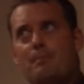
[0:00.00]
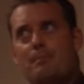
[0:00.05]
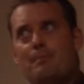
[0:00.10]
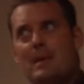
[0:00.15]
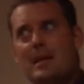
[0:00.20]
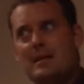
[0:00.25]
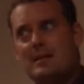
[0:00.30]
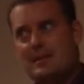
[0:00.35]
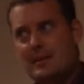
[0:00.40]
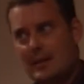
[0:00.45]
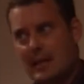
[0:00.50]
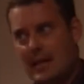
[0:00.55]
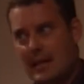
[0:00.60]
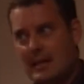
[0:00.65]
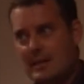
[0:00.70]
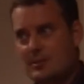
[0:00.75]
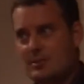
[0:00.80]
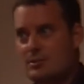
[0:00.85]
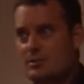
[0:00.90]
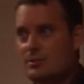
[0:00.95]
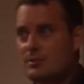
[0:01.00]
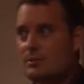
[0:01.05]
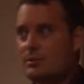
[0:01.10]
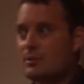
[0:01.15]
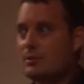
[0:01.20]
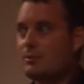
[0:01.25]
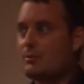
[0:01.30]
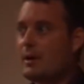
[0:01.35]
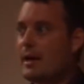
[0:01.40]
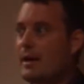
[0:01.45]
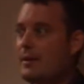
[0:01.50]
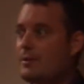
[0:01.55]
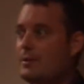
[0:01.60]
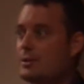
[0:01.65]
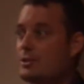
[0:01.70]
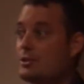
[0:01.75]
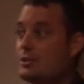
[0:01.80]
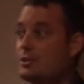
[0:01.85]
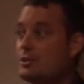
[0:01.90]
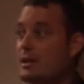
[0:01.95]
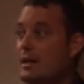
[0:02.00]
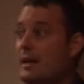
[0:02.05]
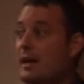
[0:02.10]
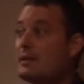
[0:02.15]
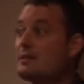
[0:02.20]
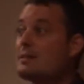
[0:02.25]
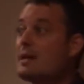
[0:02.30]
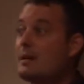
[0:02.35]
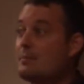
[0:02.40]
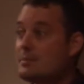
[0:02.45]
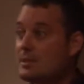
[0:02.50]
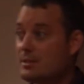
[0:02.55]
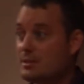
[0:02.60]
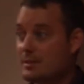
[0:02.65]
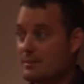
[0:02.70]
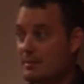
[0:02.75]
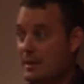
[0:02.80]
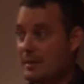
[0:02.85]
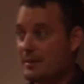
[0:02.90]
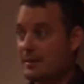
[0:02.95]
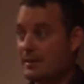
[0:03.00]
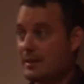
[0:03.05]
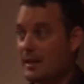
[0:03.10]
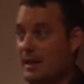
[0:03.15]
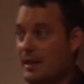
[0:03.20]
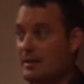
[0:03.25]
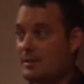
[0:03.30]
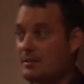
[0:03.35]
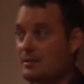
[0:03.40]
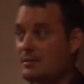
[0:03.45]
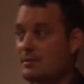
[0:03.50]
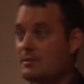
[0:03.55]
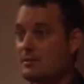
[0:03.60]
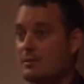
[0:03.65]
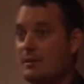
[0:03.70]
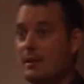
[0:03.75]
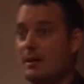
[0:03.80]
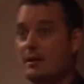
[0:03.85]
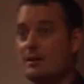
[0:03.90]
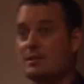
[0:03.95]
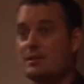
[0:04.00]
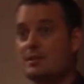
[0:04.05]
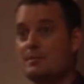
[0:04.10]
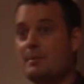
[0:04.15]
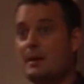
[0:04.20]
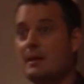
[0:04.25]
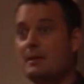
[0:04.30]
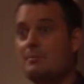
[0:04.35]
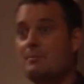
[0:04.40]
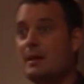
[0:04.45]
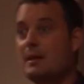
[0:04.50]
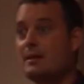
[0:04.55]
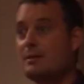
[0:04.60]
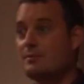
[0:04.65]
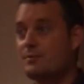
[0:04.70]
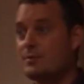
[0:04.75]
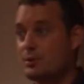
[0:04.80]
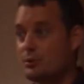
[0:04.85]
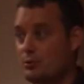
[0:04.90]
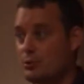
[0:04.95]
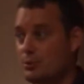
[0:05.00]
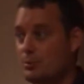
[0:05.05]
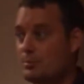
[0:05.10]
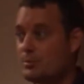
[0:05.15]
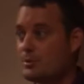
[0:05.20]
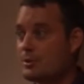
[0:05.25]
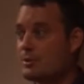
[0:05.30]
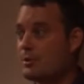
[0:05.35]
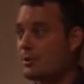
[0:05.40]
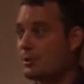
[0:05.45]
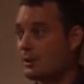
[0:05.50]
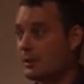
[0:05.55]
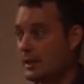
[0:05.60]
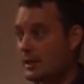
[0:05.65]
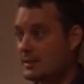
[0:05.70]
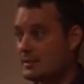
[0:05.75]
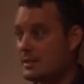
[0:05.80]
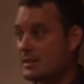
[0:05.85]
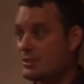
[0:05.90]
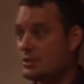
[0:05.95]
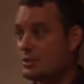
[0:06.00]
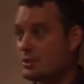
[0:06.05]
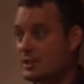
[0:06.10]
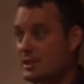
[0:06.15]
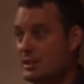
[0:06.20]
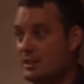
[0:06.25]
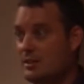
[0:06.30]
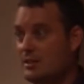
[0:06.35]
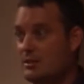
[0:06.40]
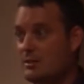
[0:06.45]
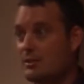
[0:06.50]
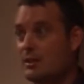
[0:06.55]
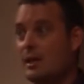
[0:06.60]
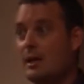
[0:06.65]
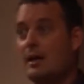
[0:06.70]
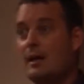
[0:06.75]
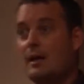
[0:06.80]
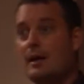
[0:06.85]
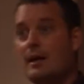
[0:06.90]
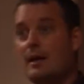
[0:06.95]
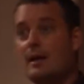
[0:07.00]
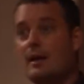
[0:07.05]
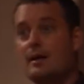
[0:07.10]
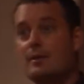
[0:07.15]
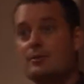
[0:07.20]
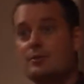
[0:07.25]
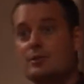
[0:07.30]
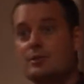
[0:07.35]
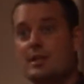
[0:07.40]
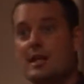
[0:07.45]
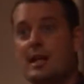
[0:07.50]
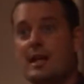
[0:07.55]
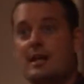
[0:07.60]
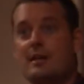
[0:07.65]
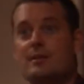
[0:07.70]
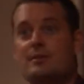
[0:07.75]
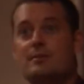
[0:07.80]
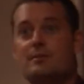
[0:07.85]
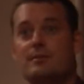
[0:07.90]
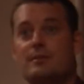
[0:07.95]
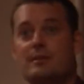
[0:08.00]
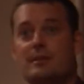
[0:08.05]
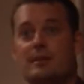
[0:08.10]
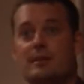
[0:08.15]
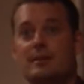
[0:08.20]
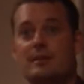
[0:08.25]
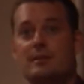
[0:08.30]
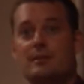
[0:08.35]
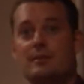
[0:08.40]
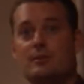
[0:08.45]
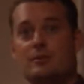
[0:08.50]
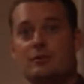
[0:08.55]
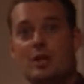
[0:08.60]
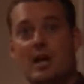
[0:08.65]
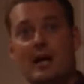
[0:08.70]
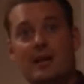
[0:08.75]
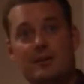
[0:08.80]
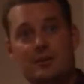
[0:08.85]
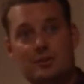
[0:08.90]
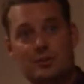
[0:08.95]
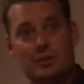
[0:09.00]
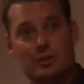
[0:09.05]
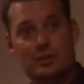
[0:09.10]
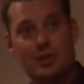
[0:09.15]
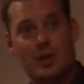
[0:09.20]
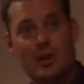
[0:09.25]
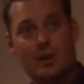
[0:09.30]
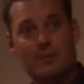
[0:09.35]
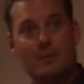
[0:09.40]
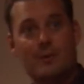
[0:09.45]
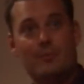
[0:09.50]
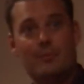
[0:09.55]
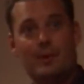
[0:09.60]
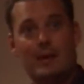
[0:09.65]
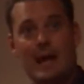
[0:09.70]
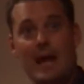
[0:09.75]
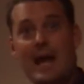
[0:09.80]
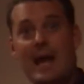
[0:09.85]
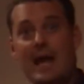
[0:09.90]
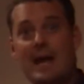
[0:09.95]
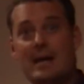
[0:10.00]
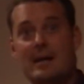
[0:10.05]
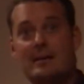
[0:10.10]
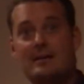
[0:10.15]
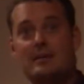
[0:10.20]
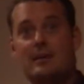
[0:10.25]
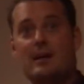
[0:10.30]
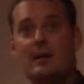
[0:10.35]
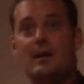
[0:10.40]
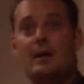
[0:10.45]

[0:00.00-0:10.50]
made the case, or rather I should say attempted to make the case. And I suspect many of the groups and organizations here understand the challenging time that we had